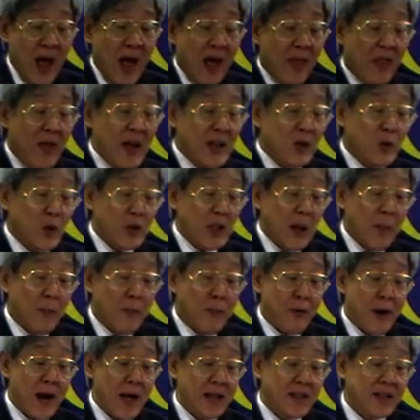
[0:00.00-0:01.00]
This was a
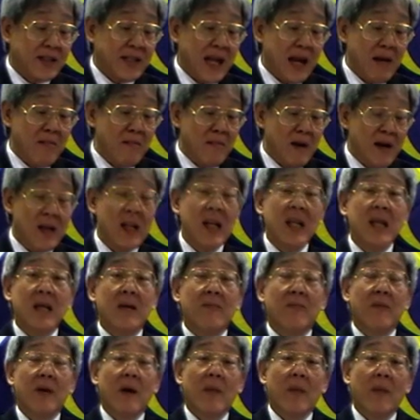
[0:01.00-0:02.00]
press statement
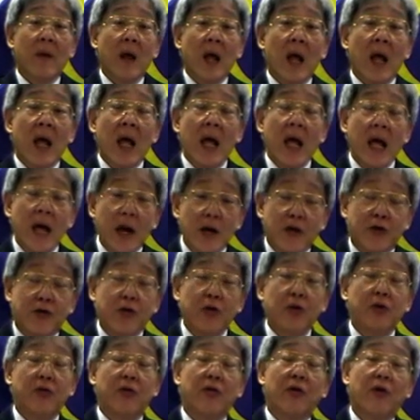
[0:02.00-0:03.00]

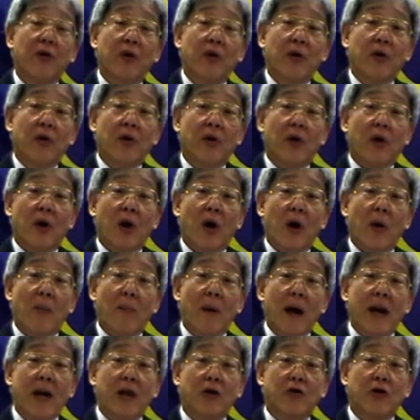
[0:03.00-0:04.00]
issued
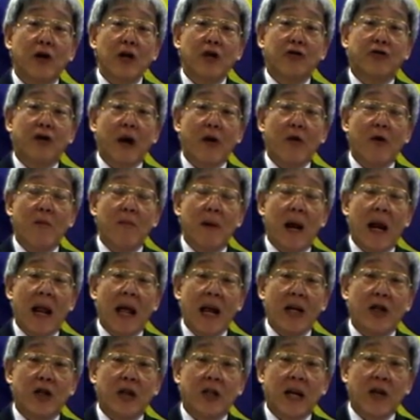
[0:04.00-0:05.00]
by the Attorney General of
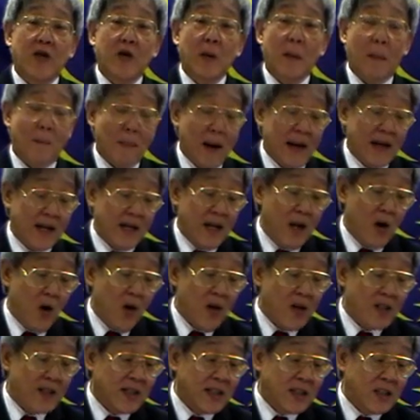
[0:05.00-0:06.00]
Malaysia, Apandi, on
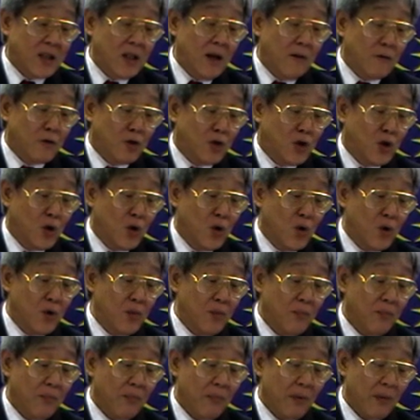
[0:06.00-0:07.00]
the 16th of
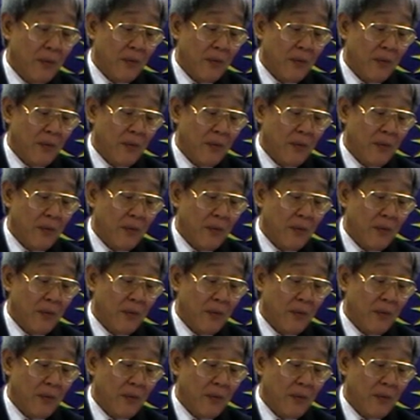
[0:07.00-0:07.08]
June,